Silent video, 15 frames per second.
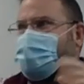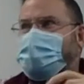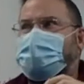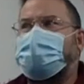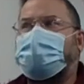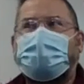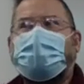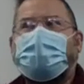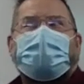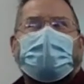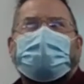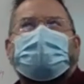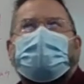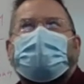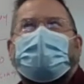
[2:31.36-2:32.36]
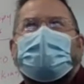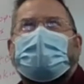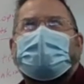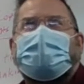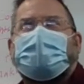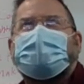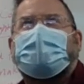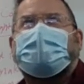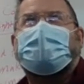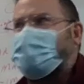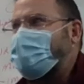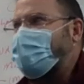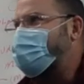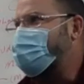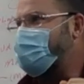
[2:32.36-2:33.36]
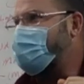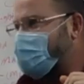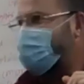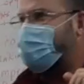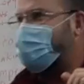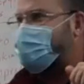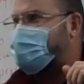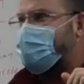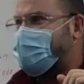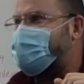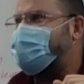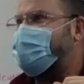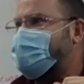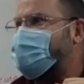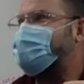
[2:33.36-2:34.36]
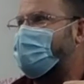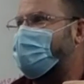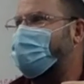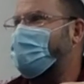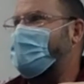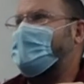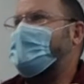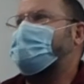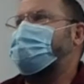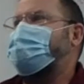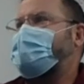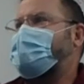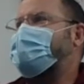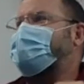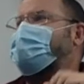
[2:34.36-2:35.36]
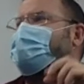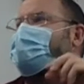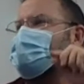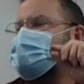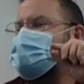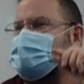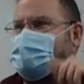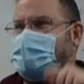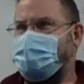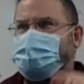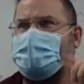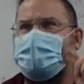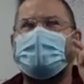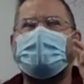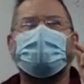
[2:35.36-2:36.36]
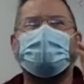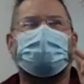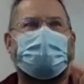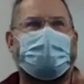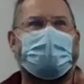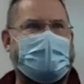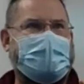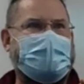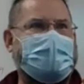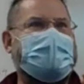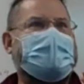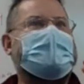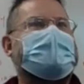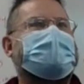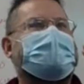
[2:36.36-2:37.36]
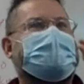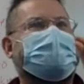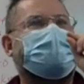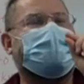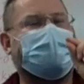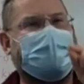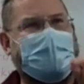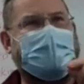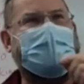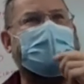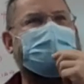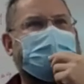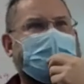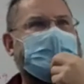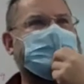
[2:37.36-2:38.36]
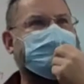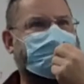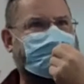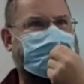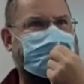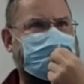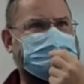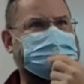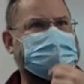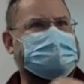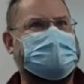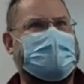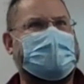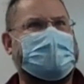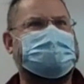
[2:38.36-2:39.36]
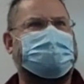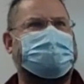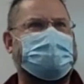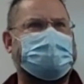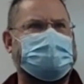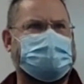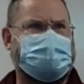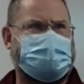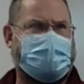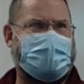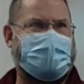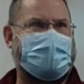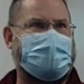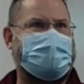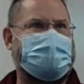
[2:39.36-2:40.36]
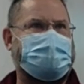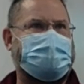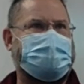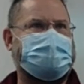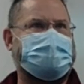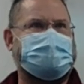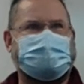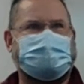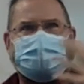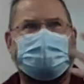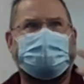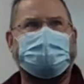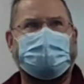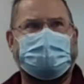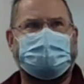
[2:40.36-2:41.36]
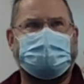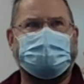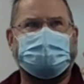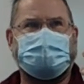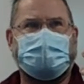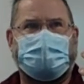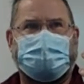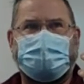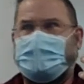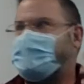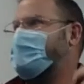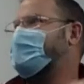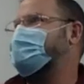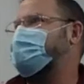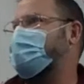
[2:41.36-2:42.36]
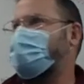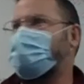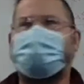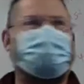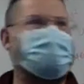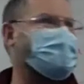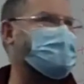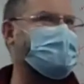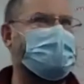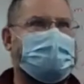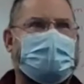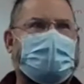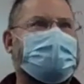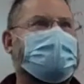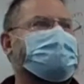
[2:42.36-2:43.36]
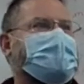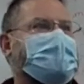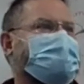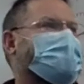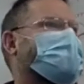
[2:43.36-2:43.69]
You don't have to do it out loud like I am. You can whisper it to yourself. But there's something in your brain that if you read it out loud, you're going to catch mistakes if you just read it silently to yourself. So if you need to go in my room, down the